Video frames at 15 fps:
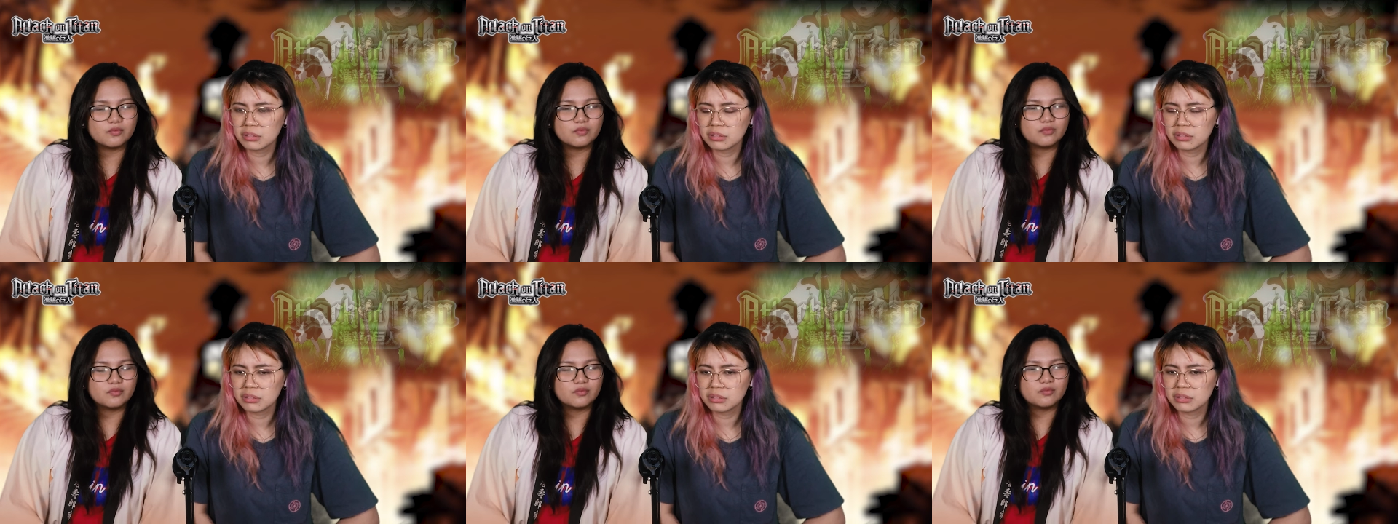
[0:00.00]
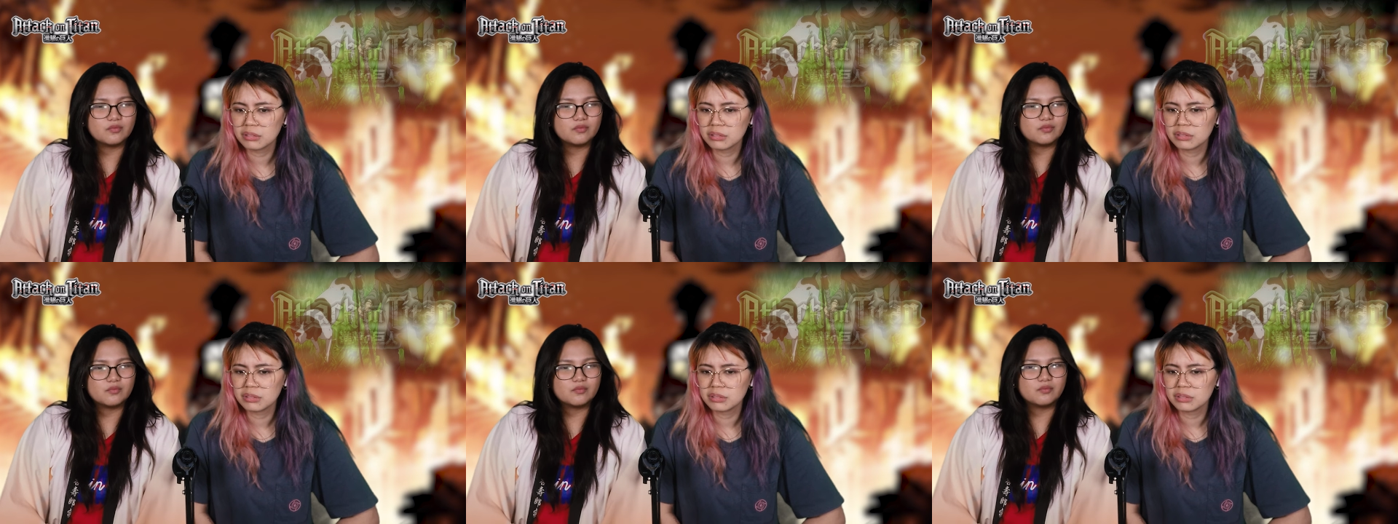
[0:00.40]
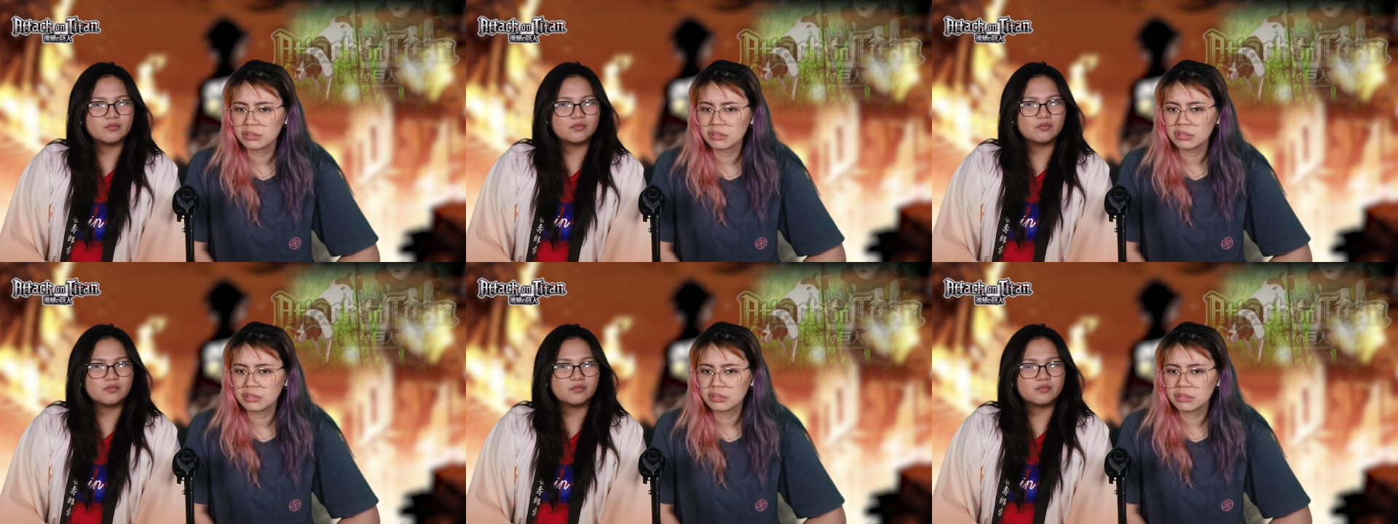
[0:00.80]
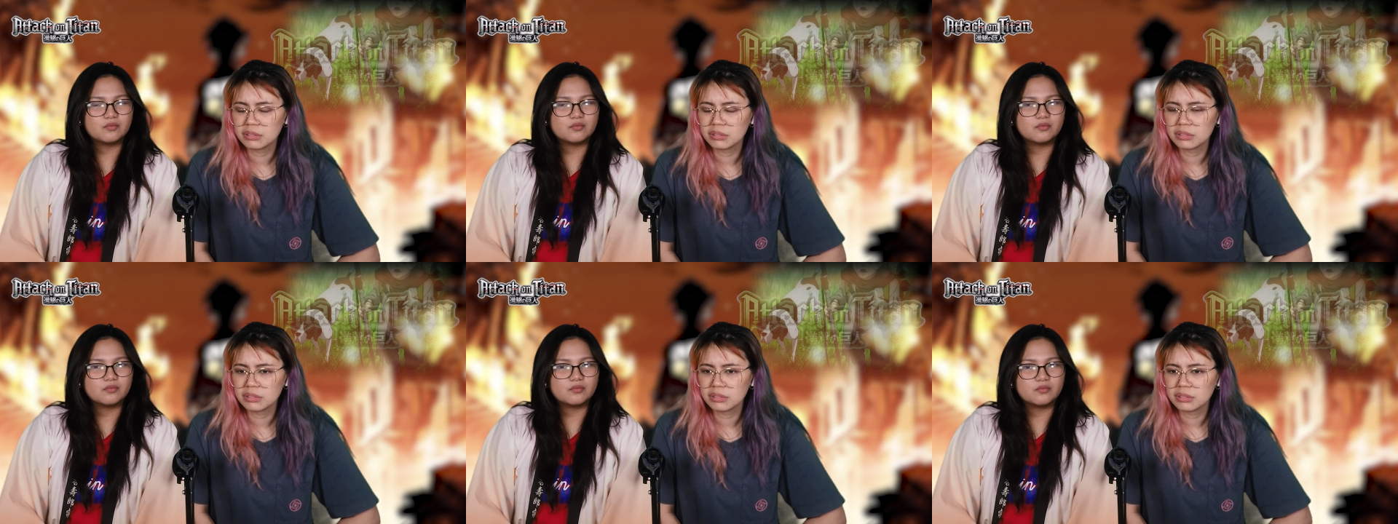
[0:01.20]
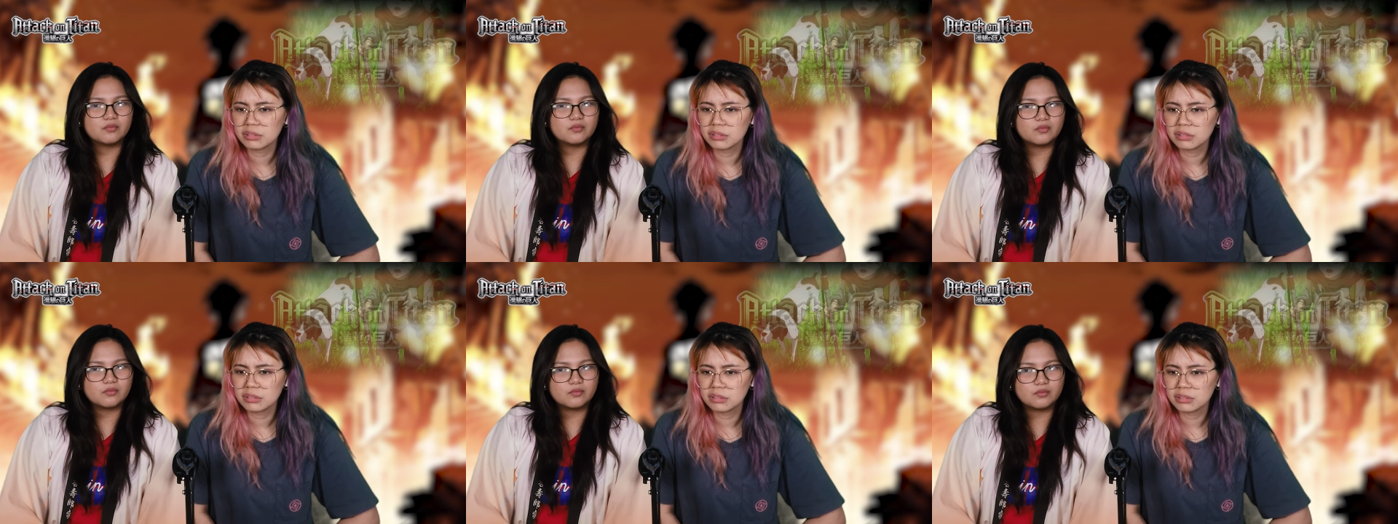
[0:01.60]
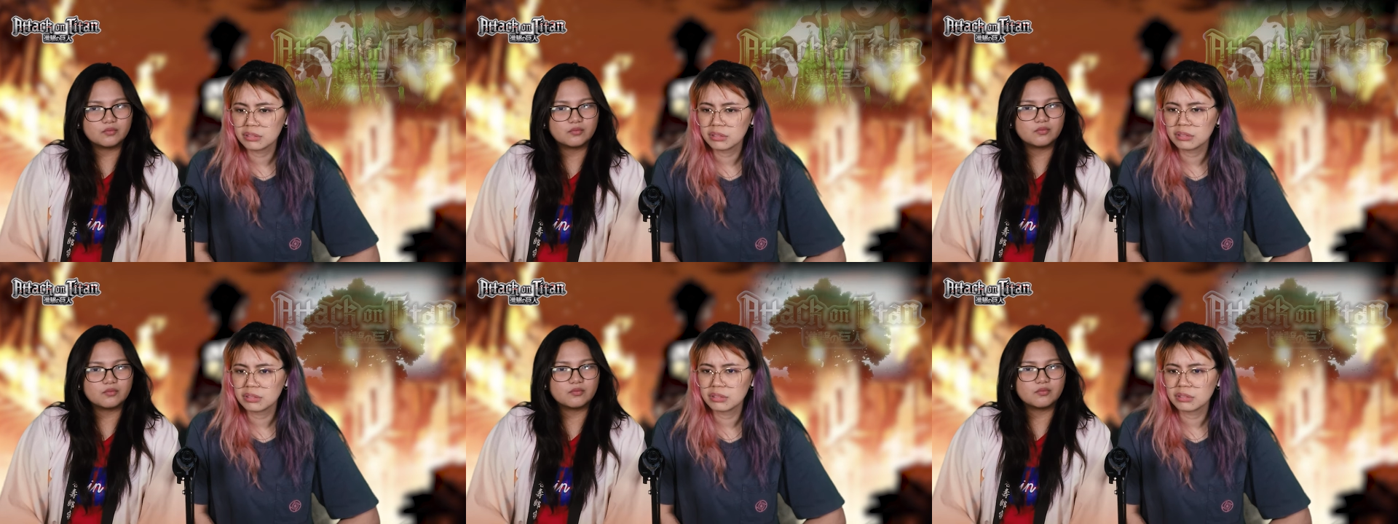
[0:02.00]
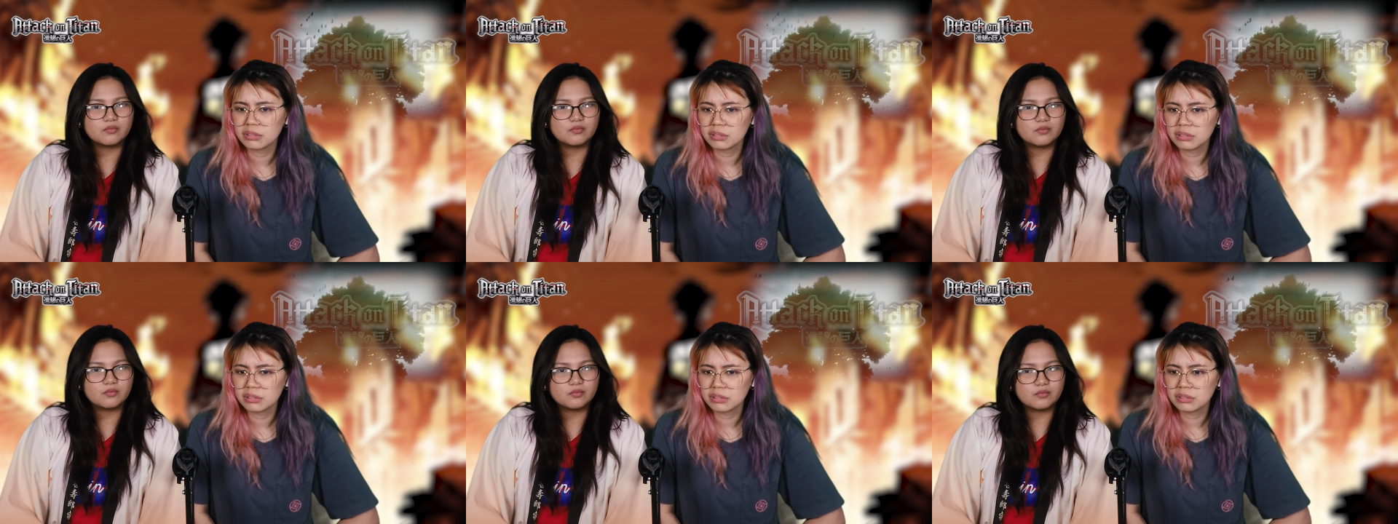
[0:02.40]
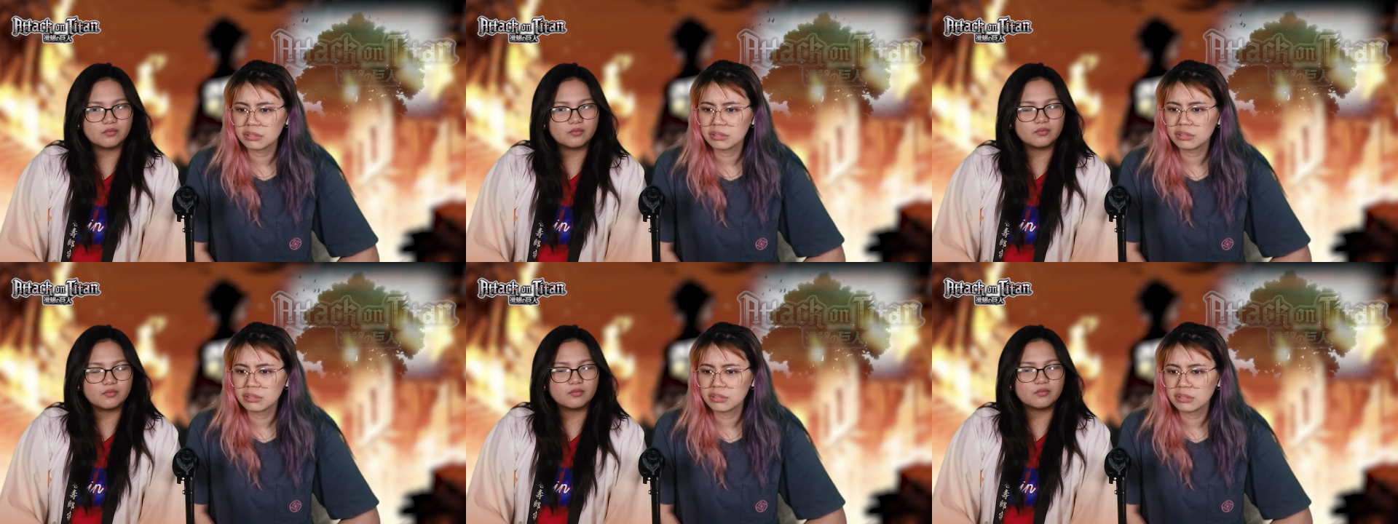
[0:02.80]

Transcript: (silence)